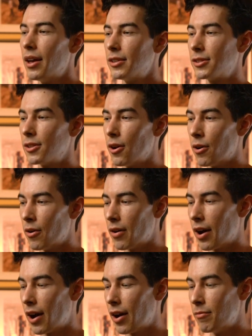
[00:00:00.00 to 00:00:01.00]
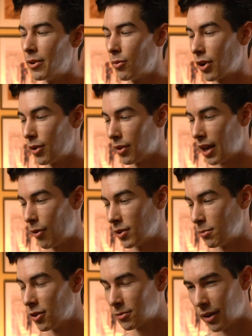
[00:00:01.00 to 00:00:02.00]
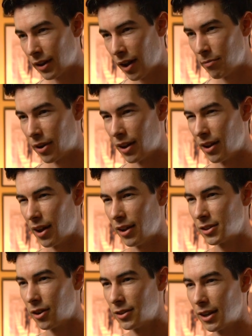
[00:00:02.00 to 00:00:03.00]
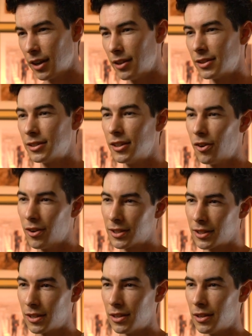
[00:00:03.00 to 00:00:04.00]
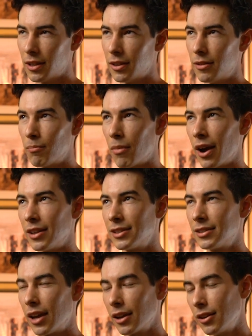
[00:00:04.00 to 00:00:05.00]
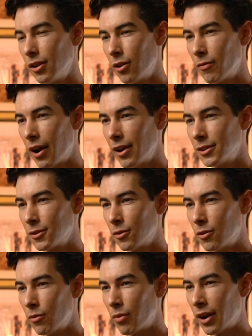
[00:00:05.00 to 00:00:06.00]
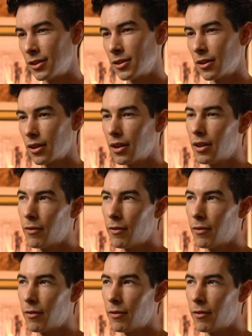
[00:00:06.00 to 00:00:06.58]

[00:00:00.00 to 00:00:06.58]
So I've been working with cameras most of my life, but I started taking it seriously my second year of high school when I took